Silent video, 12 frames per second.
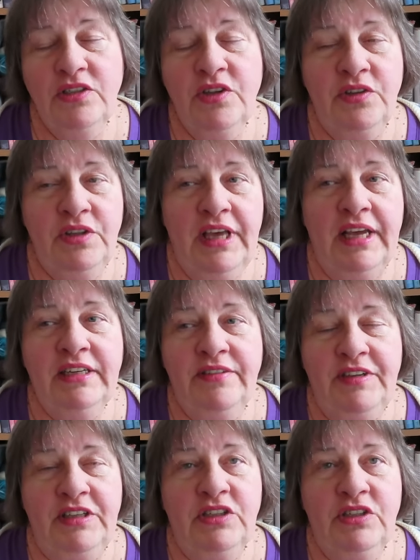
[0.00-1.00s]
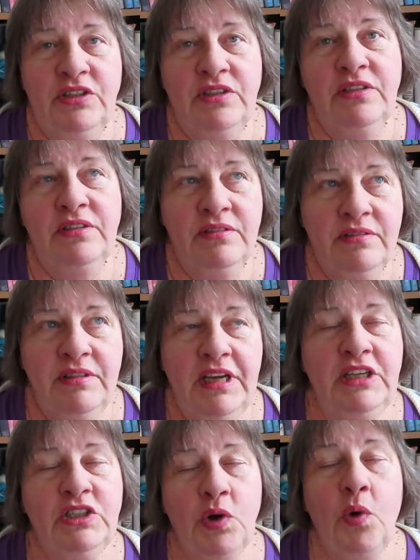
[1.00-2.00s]
So the end of each
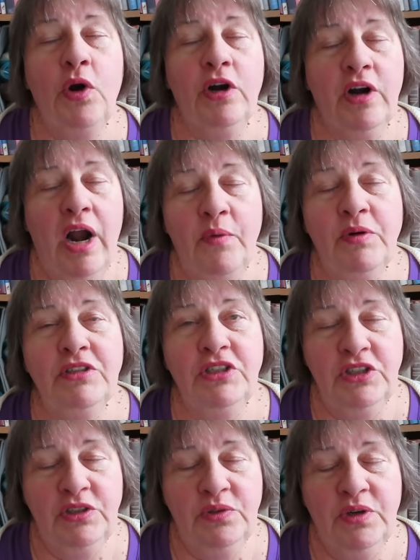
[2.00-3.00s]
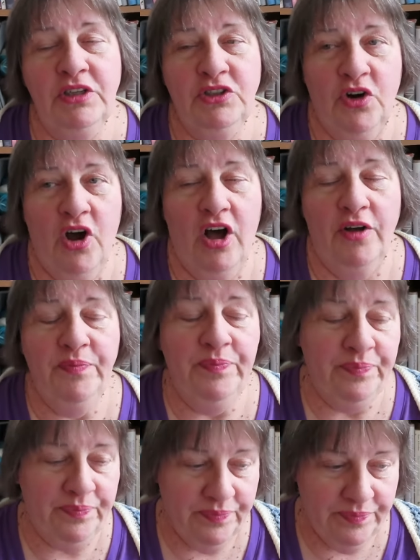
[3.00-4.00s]
each quarter I will do a draw
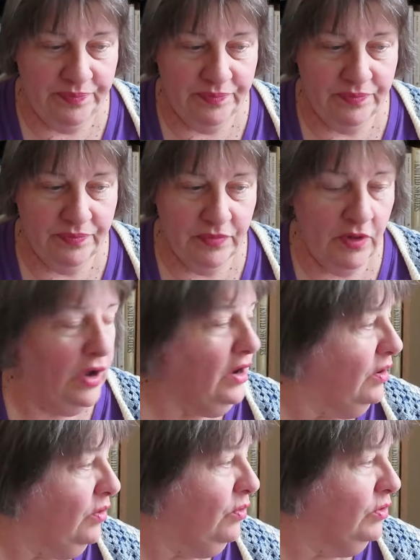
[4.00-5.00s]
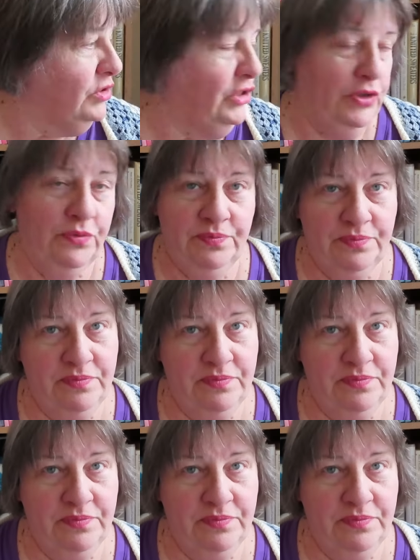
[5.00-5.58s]
or two.